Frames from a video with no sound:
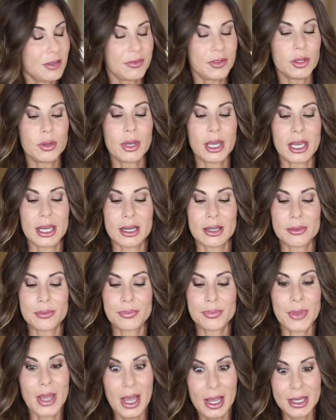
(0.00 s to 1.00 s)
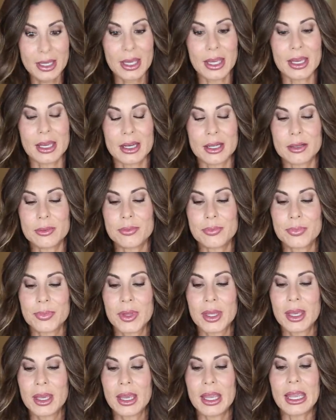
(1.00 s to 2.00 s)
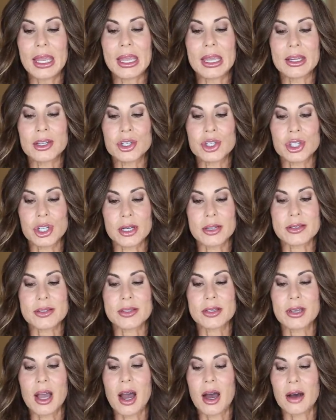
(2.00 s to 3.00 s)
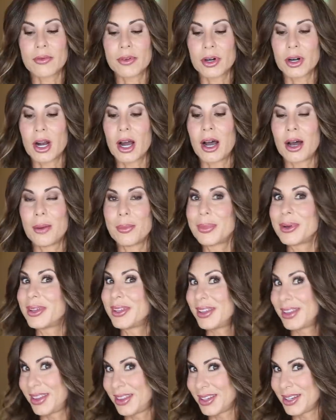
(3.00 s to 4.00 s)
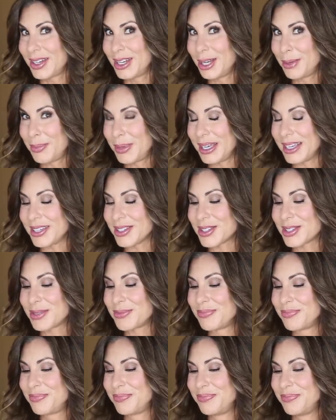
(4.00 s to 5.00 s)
If you can, I can, and just cover up the nippies.